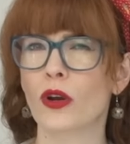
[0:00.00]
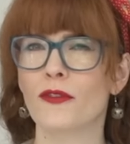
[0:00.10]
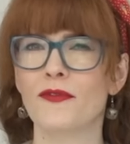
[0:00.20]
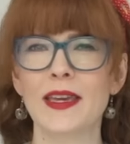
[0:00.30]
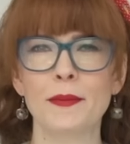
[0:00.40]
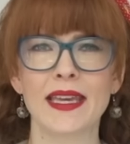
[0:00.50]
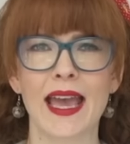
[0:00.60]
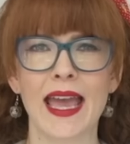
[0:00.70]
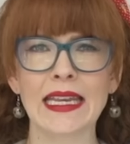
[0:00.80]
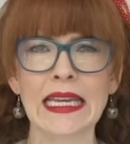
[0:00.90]
or a
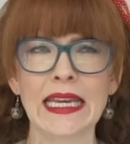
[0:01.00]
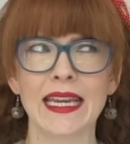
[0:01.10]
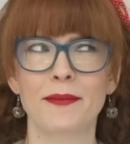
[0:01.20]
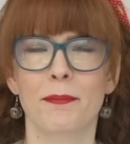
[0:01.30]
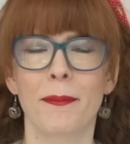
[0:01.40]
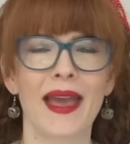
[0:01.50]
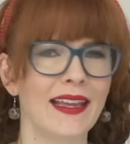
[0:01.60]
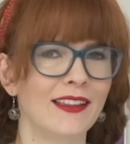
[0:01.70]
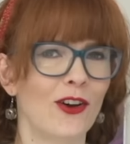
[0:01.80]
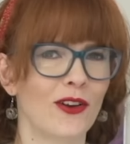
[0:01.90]
VPN, it
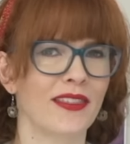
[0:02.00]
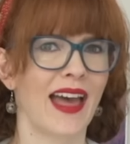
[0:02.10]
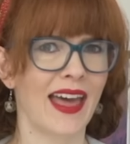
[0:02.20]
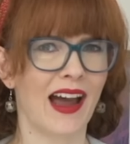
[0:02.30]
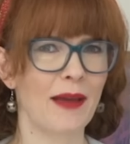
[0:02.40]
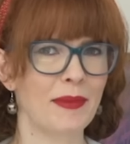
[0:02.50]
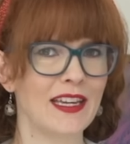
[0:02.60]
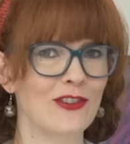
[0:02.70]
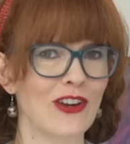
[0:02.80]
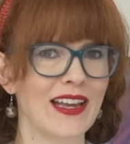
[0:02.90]
may log that
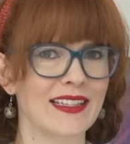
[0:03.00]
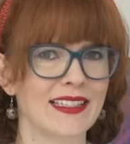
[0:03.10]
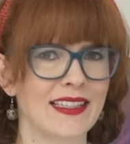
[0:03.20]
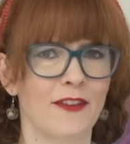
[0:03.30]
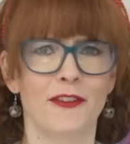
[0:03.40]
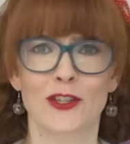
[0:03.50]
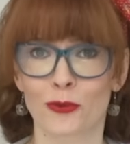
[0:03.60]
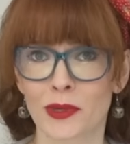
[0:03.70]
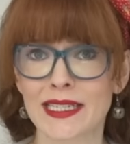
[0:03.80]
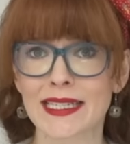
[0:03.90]
IP address. The
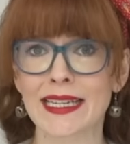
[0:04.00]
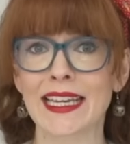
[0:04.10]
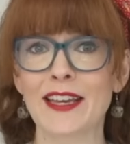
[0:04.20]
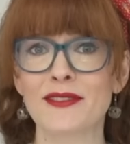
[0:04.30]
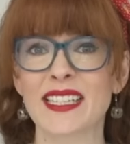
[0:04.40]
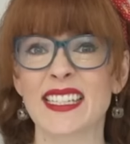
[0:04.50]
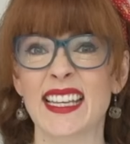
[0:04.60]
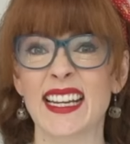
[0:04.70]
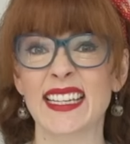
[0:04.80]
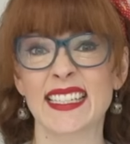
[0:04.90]
official reason it gives is
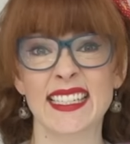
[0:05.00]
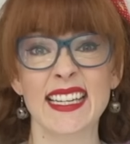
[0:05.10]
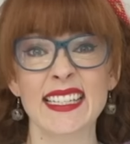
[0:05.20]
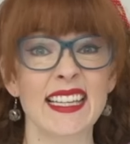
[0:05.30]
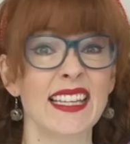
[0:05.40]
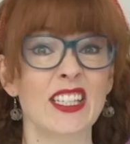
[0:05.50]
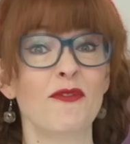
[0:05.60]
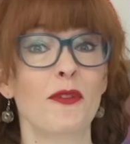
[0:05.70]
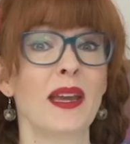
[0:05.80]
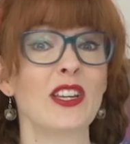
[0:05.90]
that it considers such
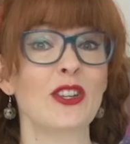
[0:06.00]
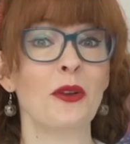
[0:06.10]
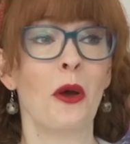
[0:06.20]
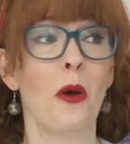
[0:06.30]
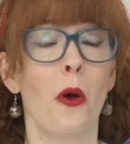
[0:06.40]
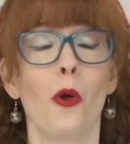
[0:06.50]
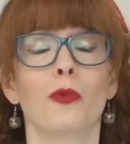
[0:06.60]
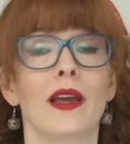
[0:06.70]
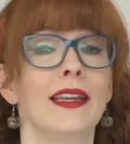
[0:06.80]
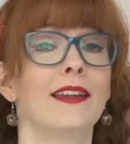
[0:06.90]
information
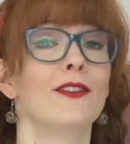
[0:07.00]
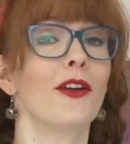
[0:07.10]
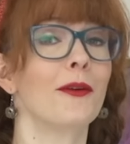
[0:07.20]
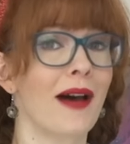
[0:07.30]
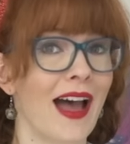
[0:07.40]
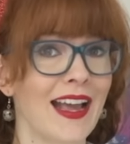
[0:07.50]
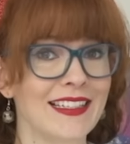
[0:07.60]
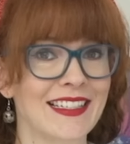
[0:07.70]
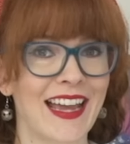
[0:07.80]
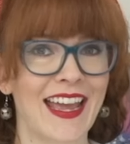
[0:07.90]
already
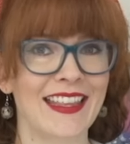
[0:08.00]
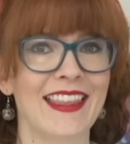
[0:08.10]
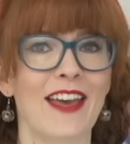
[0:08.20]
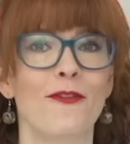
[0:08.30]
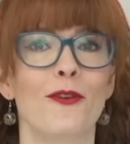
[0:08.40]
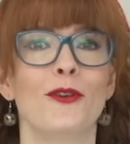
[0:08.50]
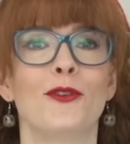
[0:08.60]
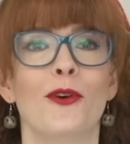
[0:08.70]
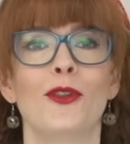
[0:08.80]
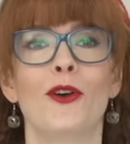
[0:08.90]
anonymized and therefore
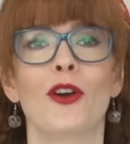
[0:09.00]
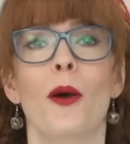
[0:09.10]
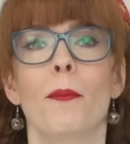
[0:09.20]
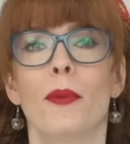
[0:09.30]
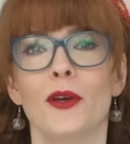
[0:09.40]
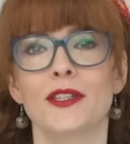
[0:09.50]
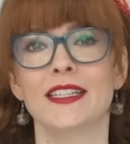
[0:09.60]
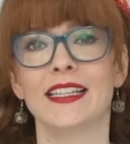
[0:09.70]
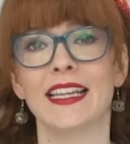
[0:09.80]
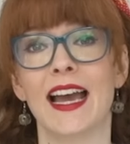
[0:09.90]
no longer
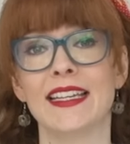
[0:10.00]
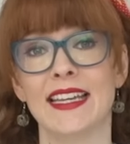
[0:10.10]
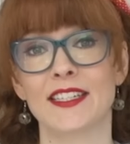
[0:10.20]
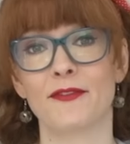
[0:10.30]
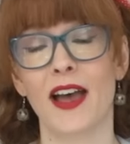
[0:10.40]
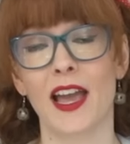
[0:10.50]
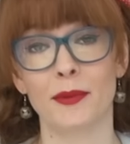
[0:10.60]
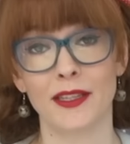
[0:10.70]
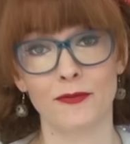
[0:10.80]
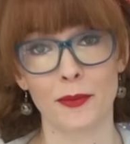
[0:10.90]
personally
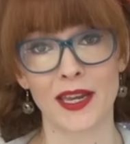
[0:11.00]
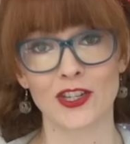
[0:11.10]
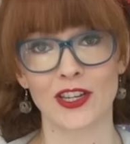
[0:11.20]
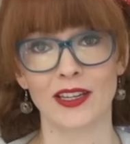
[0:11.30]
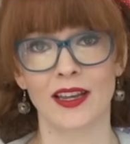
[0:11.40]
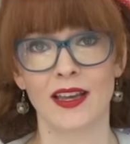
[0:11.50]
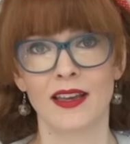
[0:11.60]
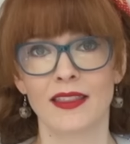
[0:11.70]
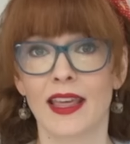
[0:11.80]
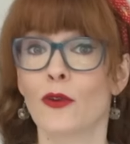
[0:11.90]
identifiable information.
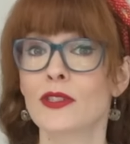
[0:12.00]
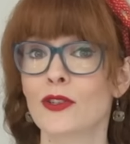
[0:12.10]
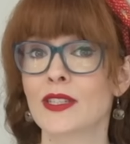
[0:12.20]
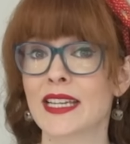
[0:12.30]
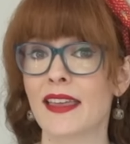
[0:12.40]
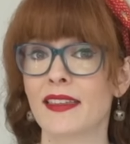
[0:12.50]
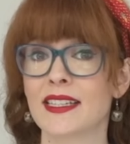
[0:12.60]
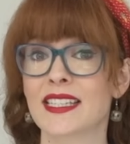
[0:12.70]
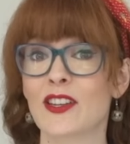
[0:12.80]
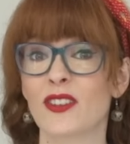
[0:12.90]
They also say that
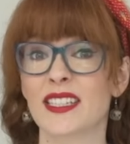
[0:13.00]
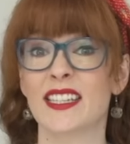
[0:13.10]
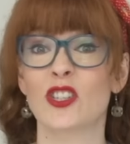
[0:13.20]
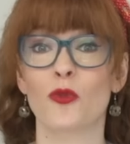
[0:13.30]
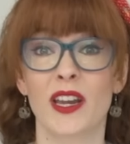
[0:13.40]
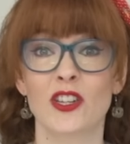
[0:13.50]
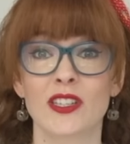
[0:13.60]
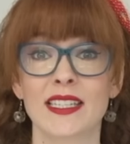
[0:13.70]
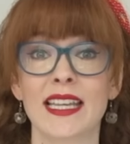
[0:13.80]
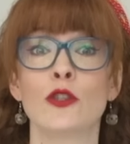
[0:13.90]
in certain
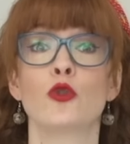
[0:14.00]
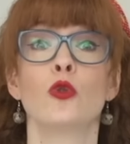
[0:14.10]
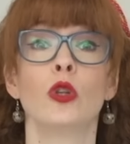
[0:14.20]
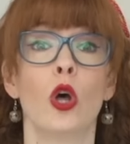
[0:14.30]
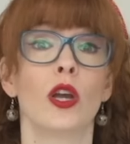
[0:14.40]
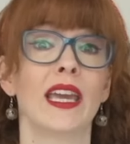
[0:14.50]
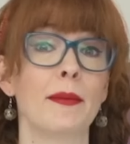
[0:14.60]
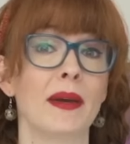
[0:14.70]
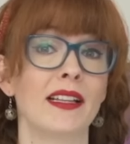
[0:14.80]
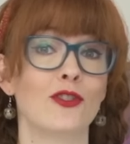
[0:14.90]
situations, they do log
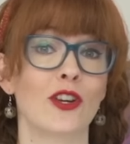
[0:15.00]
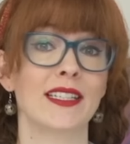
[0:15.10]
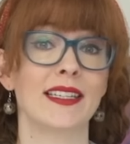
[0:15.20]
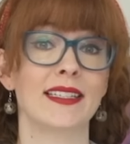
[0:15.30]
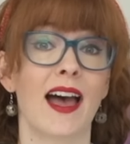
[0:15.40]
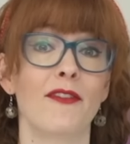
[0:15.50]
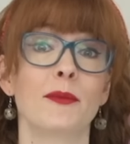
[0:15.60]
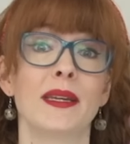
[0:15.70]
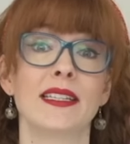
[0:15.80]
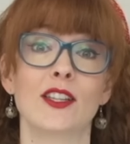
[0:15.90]
email addresses
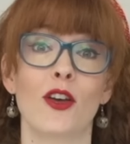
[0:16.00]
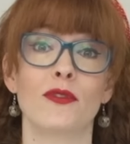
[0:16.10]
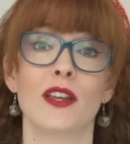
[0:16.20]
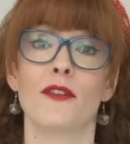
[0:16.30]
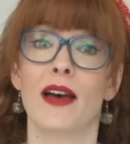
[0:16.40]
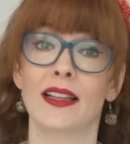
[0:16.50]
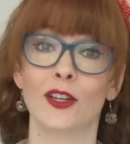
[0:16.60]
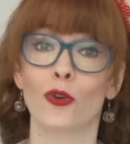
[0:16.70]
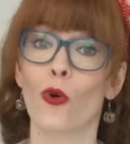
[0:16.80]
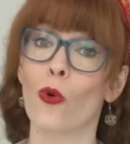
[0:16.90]
after being served a
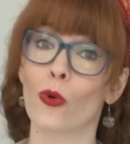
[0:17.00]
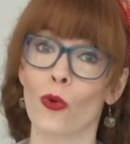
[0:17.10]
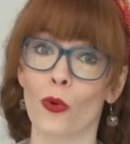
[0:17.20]
valid court